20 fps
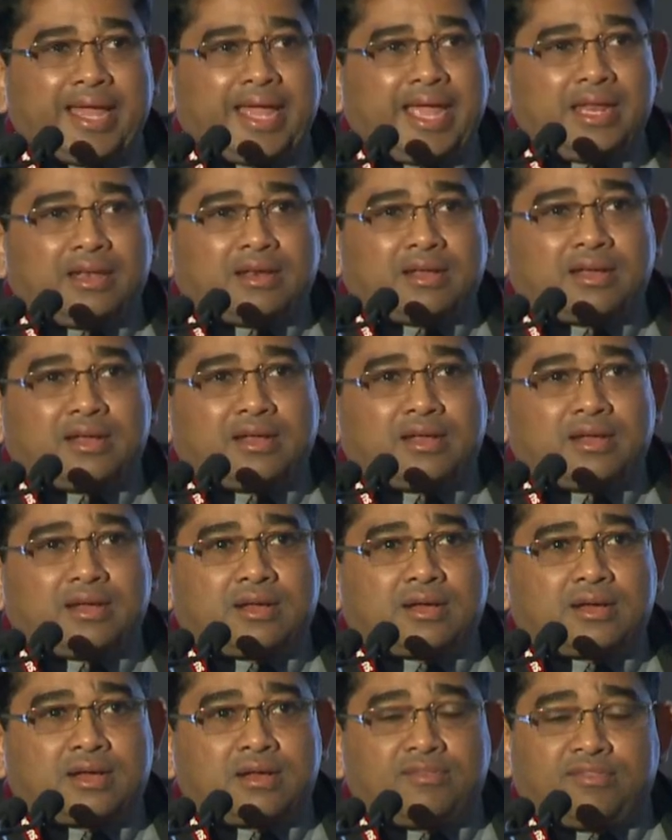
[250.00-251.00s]

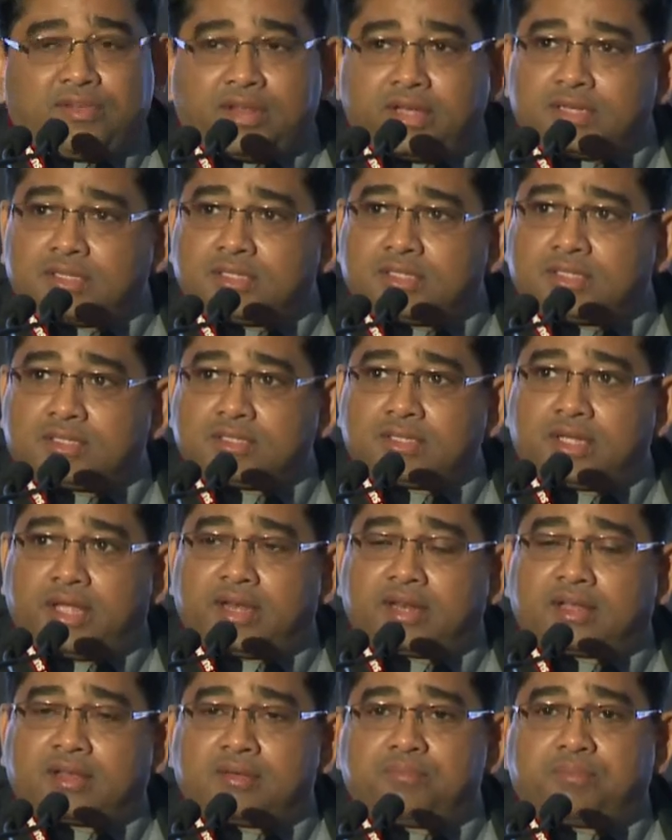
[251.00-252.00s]
It conflicts
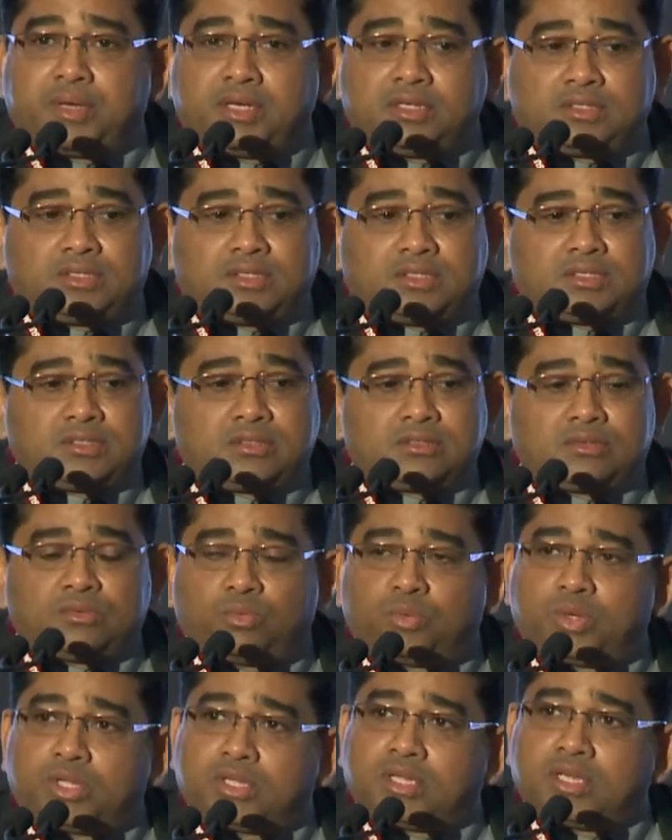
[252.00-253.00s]
and competes
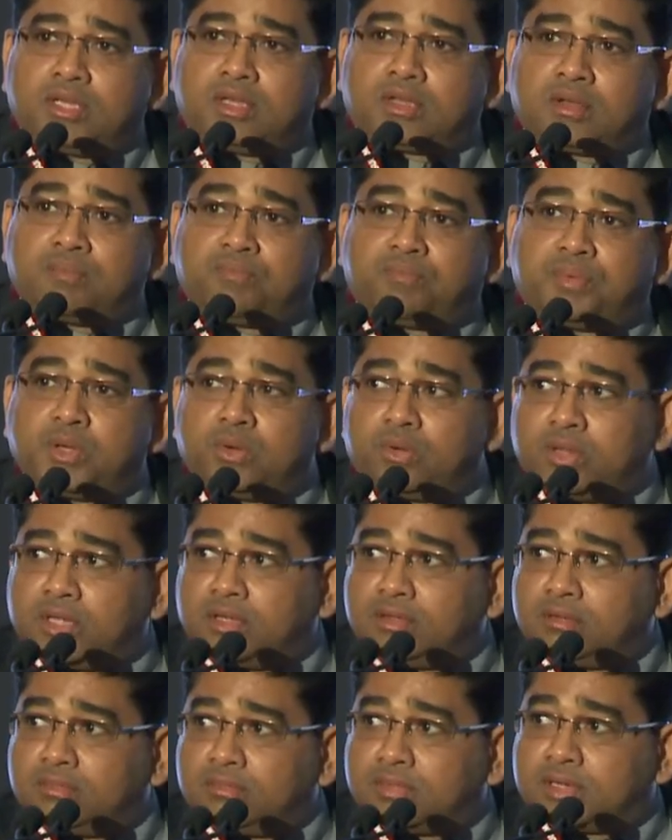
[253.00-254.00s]
with the
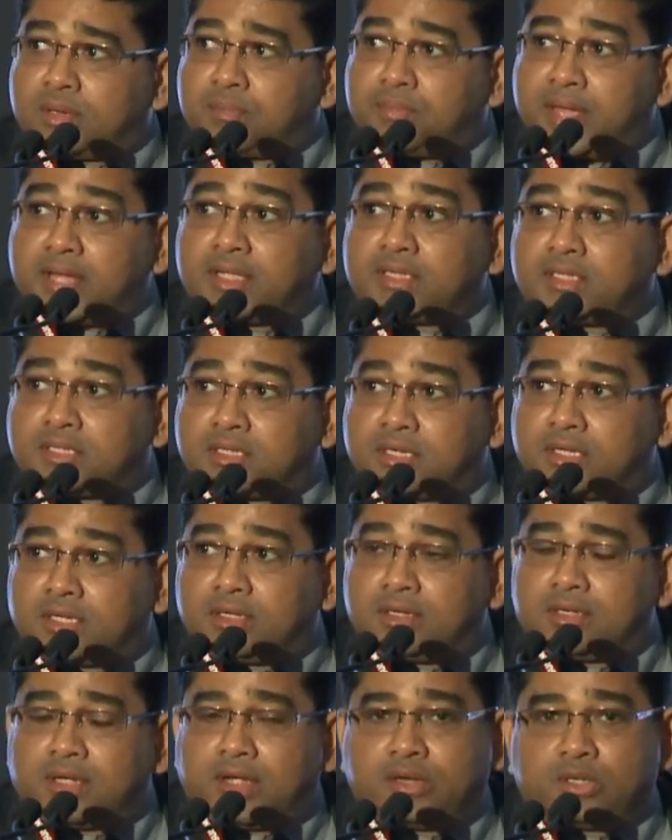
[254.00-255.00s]
computing
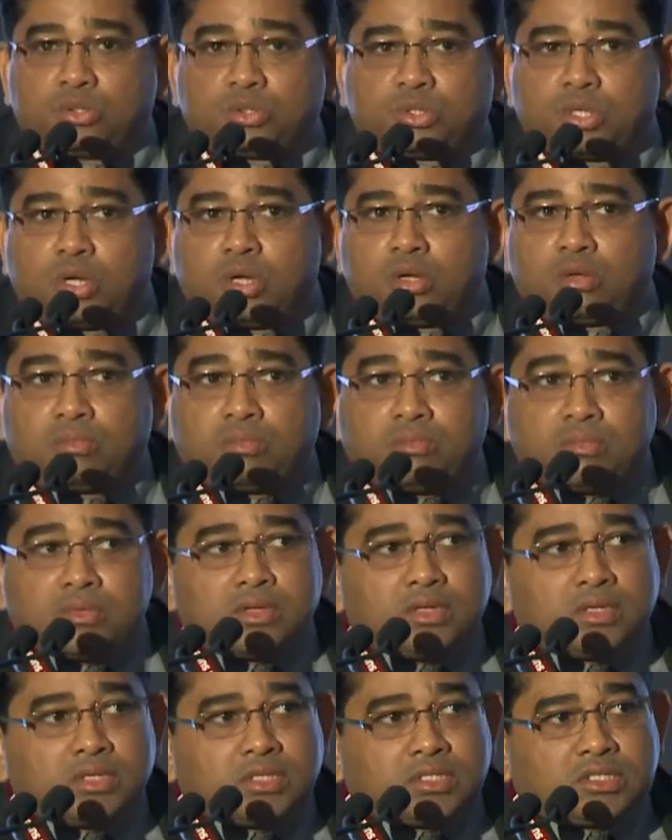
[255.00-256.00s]
capacity, and you saw
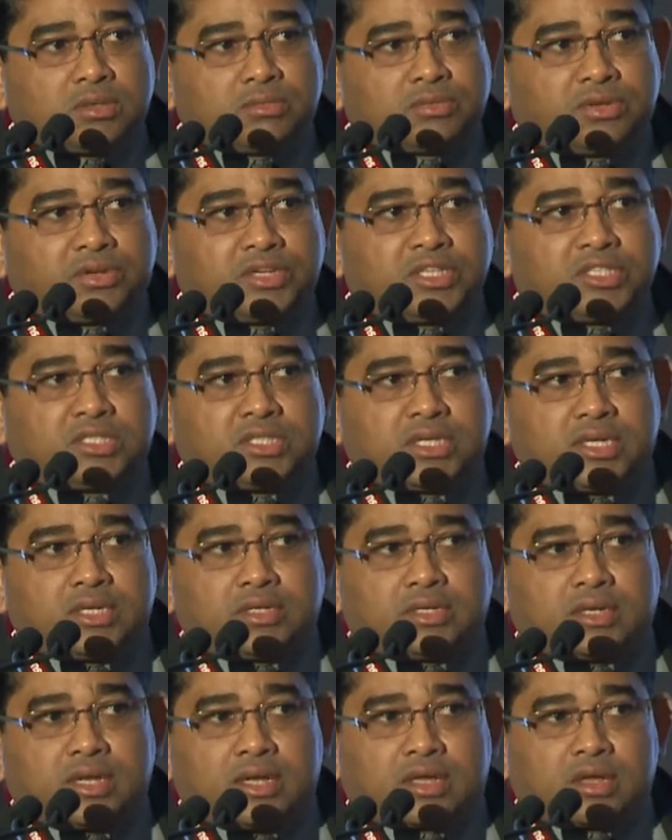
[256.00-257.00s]
some of the
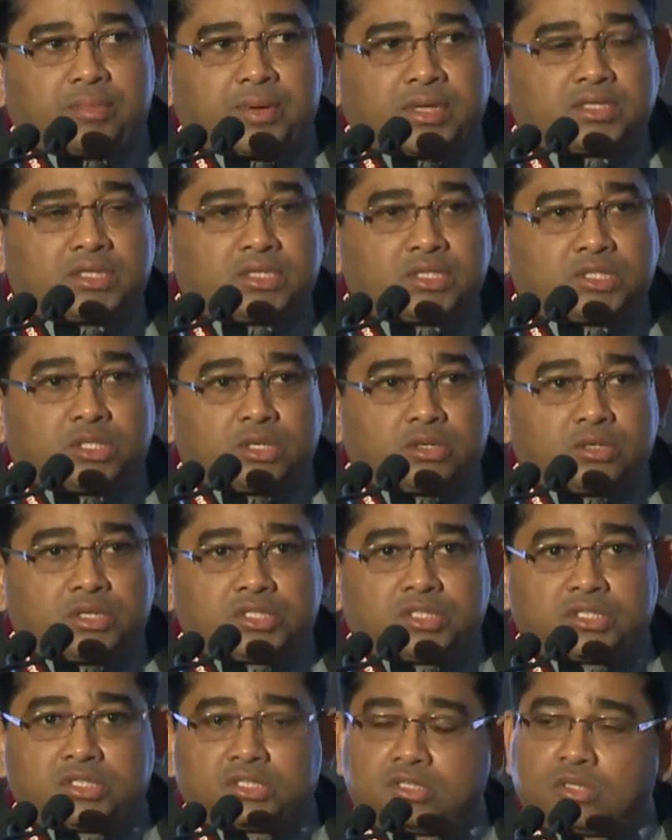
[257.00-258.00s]
recent capacity
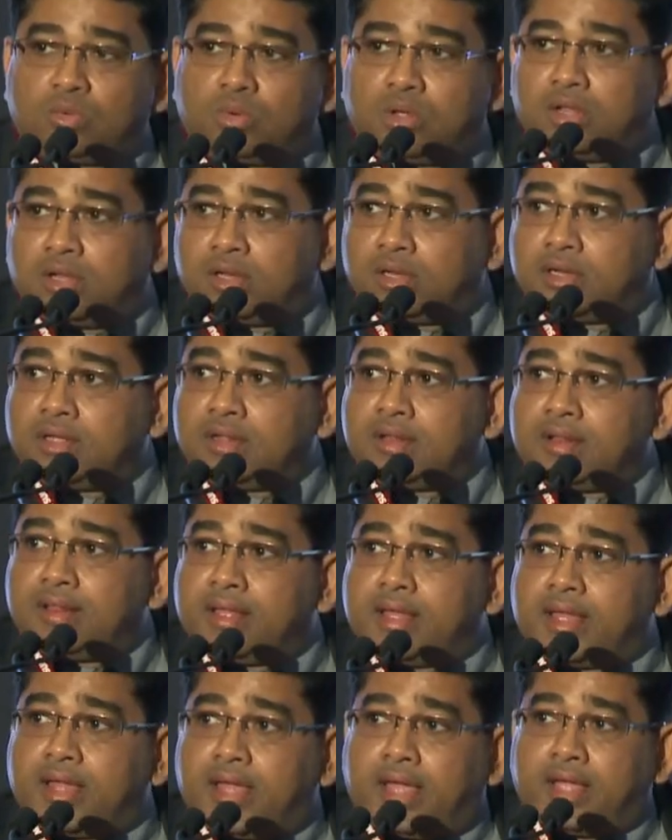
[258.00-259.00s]
shortages in the world
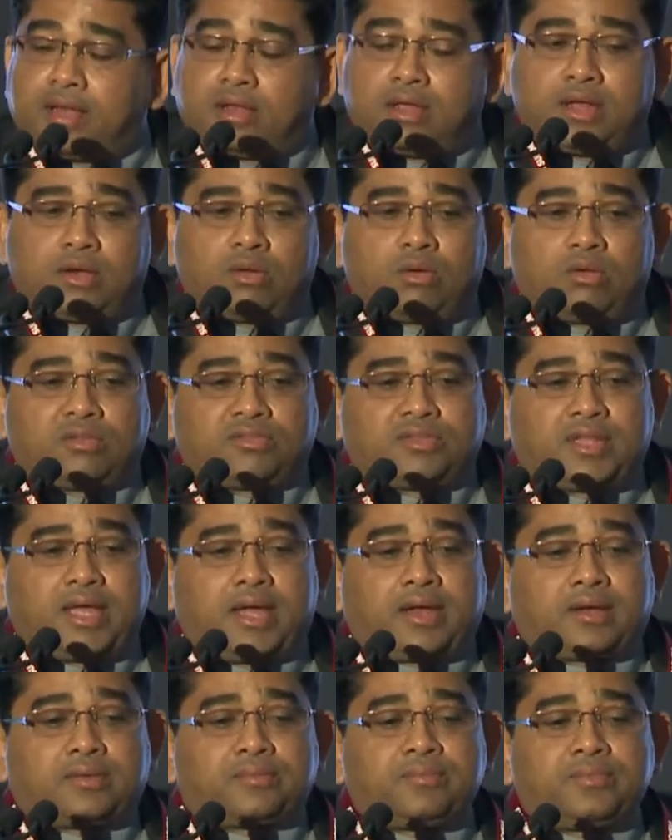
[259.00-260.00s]
and all of
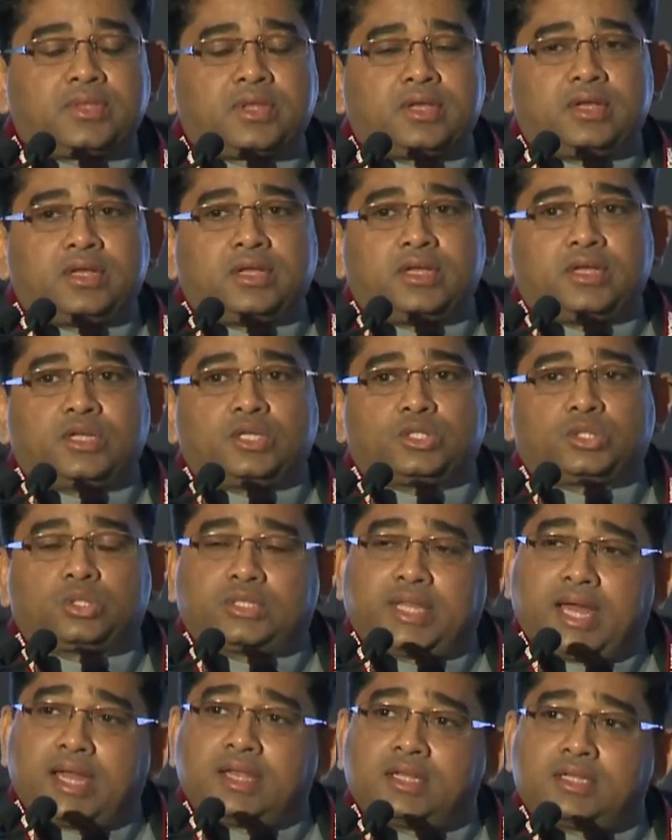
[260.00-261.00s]
that. So
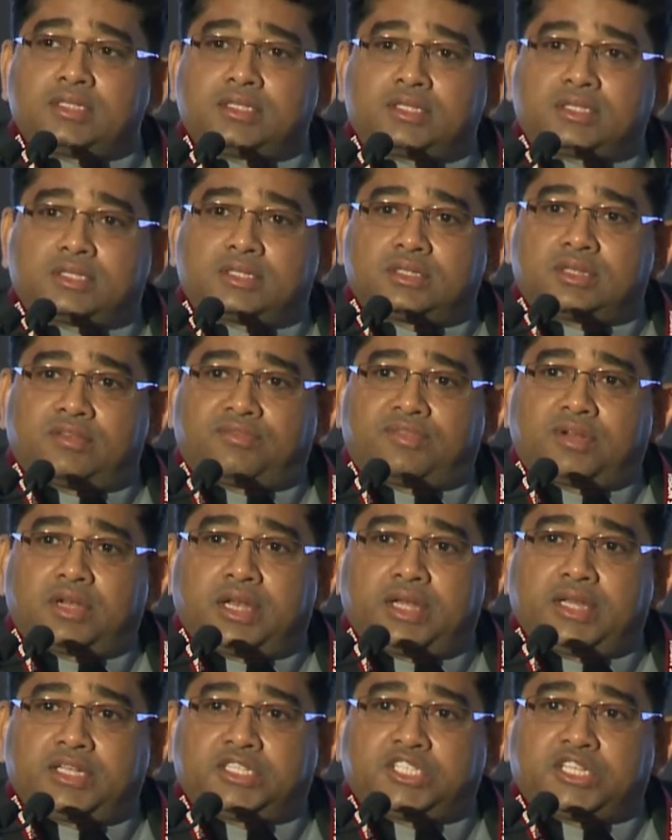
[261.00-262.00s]
that is
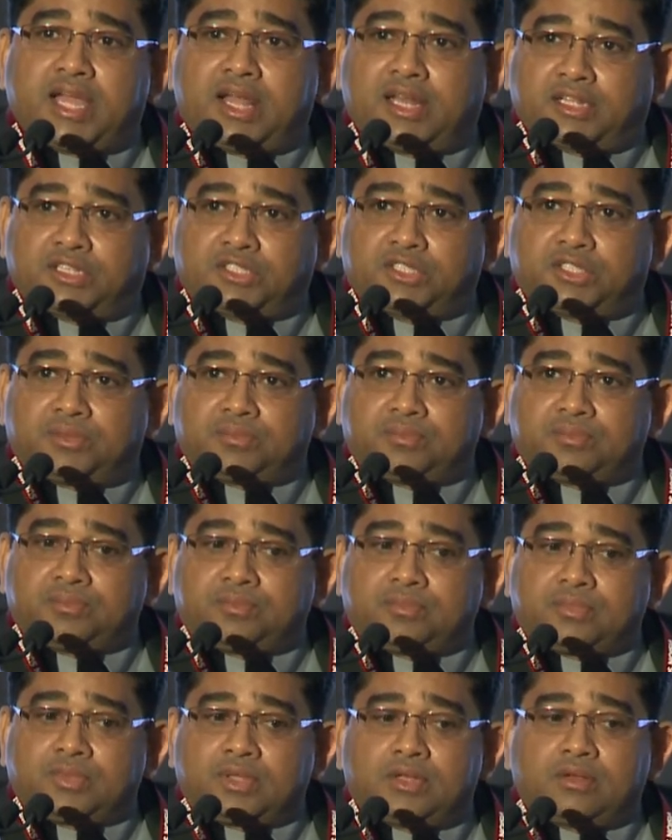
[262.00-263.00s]
definitely a challenge,
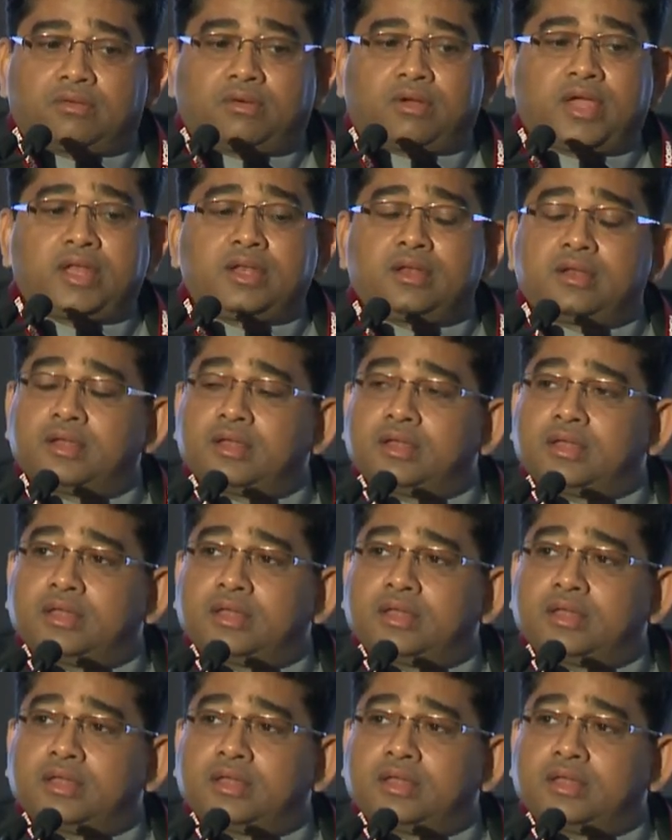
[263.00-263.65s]
right?